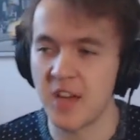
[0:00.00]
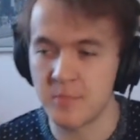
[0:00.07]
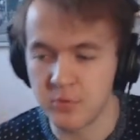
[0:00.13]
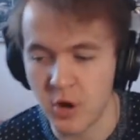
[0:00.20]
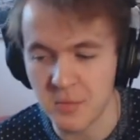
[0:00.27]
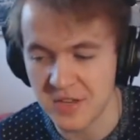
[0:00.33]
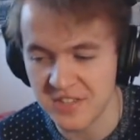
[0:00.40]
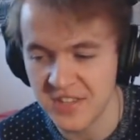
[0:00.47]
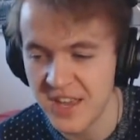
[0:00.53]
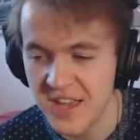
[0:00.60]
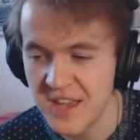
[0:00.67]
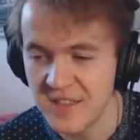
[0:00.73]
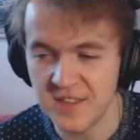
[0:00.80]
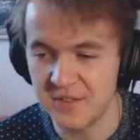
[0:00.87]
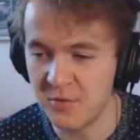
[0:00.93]
I promise
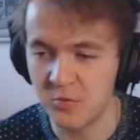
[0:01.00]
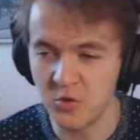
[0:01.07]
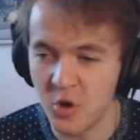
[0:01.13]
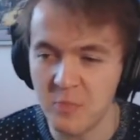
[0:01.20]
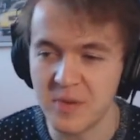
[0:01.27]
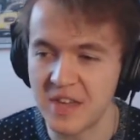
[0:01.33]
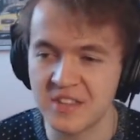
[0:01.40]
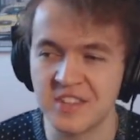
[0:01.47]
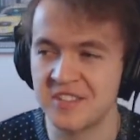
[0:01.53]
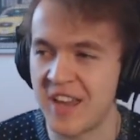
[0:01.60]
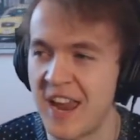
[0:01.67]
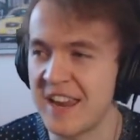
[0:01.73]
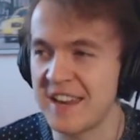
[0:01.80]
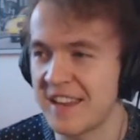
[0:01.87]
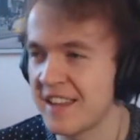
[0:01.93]
this will not be
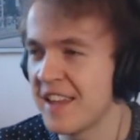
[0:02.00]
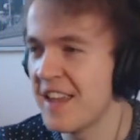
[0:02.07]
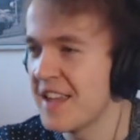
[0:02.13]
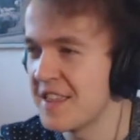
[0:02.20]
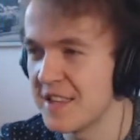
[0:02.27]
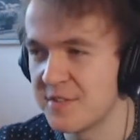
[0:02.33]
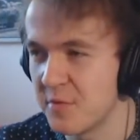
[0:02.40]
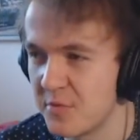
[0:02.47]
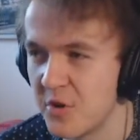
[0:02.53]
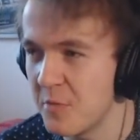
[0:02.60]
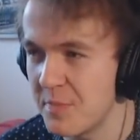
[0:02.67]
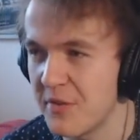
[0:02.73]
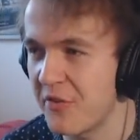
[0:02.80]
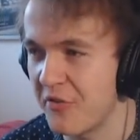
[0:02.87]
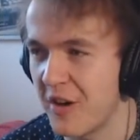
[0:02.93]
entertaining. This will
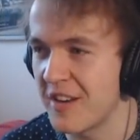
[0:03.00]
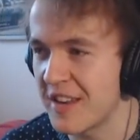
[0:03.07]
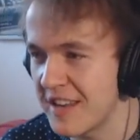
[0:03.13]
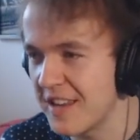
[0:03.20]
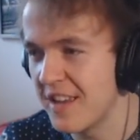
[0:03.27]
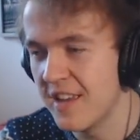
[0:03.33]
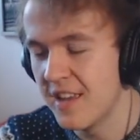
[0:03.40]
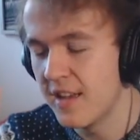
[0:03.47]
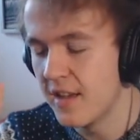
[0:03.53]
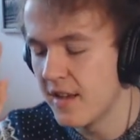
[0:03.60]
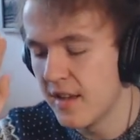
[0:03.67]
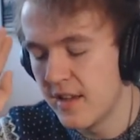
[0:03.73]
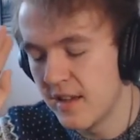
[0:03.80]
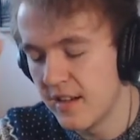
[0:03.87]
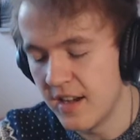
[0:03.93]
not be funny.
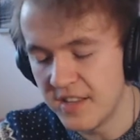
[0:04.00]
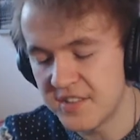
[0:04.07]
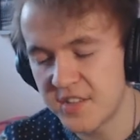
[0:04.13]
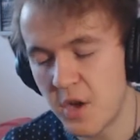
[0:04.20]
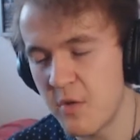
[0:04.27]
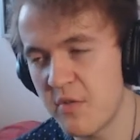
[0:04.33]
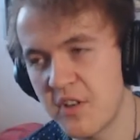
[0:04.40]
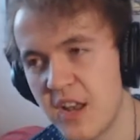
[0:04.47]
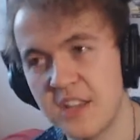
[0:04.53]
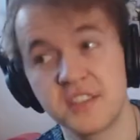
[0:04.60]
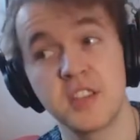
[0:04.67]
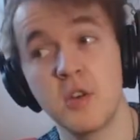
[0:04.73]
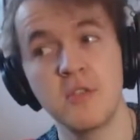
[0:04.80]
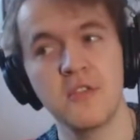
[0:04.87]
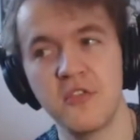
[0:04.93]
Let's go and
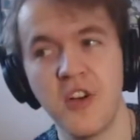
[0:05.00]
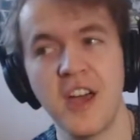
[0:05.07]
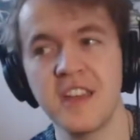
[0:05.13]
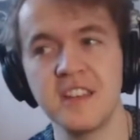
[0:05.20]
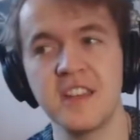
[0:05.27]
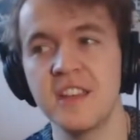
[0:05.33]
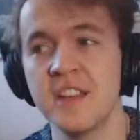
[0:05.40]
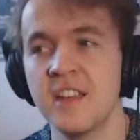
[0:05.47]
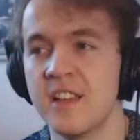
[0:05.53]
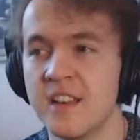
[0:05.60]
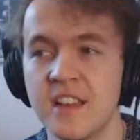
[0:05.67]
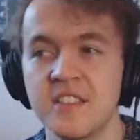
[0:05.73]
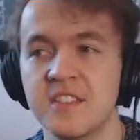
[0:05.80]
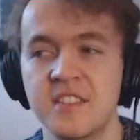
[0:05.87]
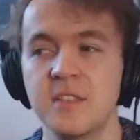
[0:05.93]
let's go and find it.
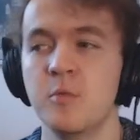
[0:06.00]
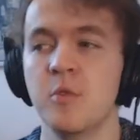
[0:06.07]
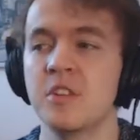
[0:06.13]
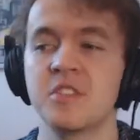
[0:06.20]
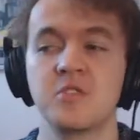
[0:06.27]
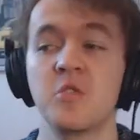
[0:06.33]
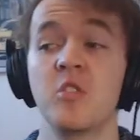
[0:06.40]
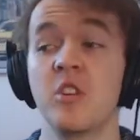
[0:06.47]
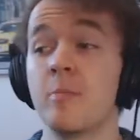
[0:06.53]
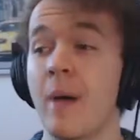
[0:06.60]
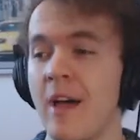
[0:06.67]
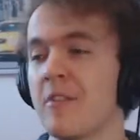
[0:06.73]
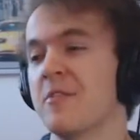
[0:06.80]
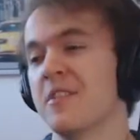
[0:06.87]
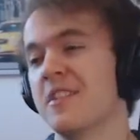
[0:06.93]
Let's see what it's all about.